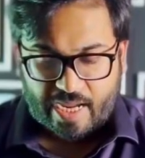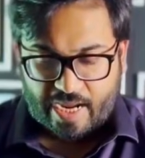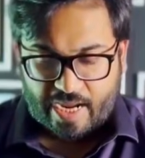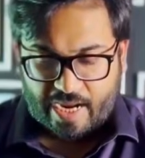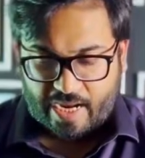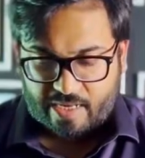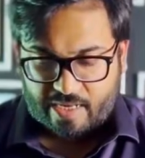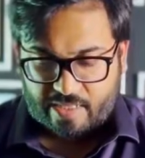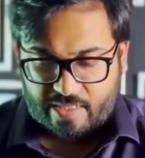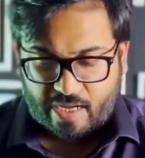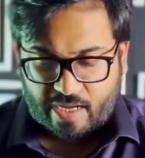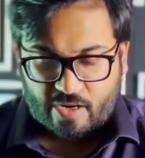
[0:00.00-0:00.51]

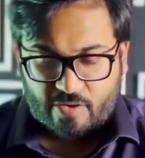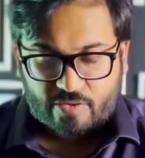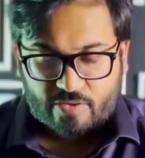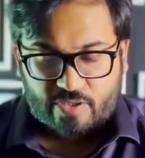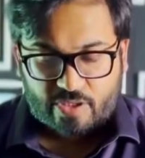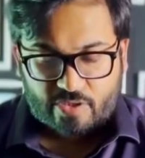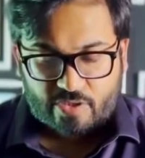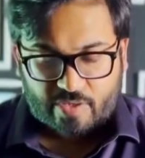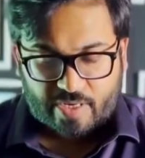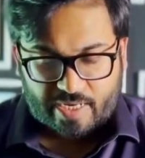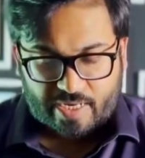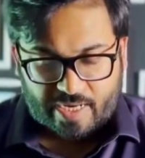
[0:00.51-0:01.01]
And now
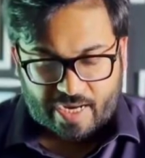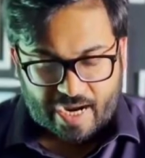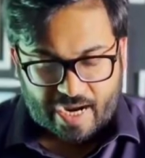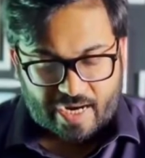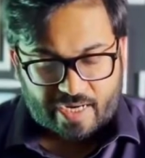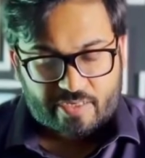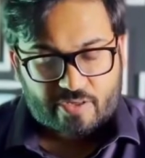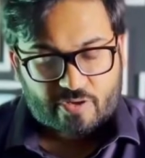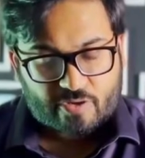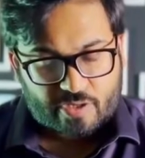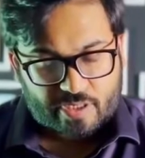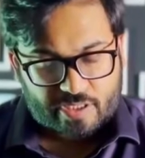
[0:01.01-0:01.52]
you can
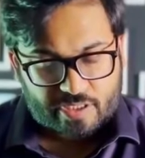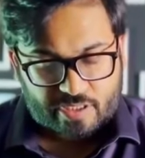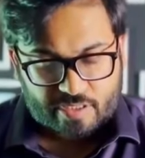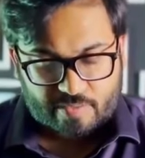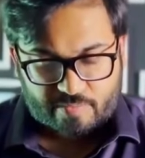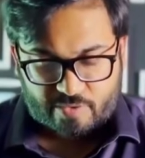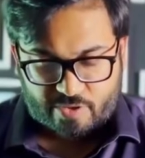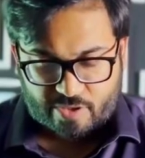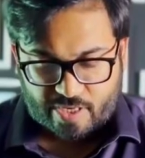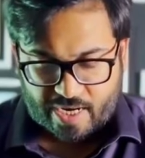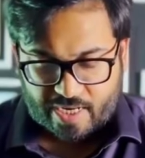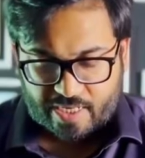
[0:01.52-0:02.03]
add or
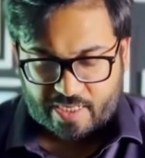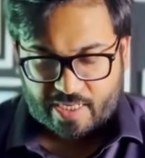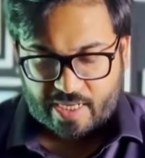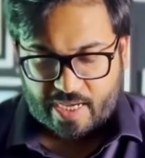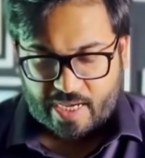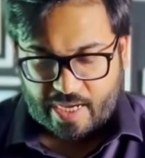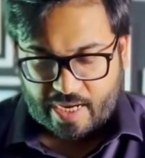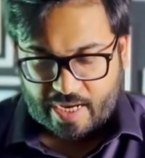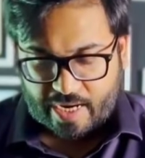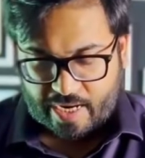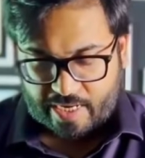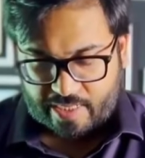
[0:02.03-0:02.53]
subtract,
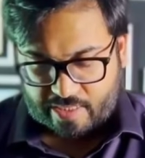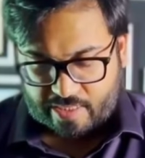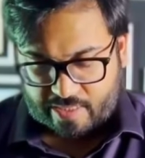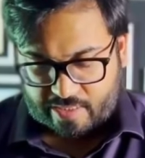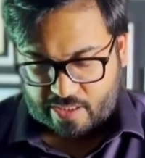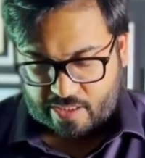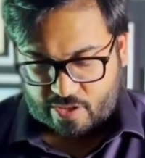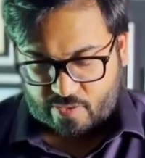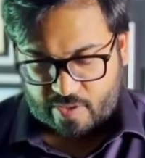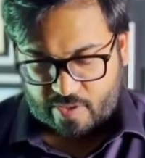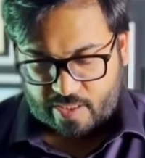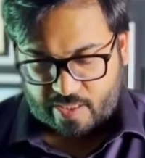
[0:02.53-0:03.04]
and
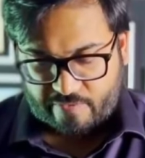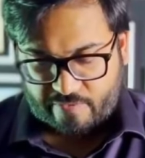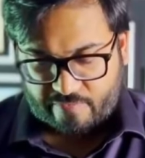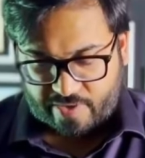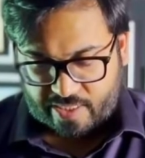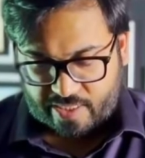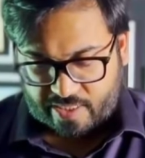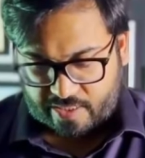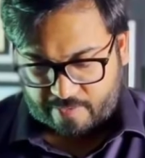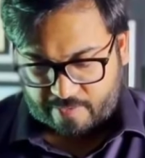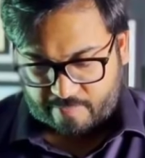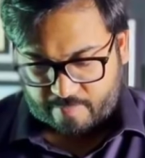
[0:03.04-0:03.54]
this will give
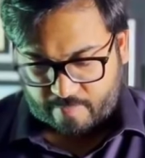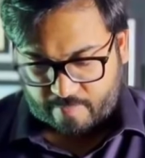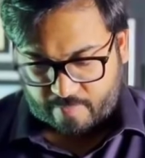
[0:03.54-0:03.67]
us,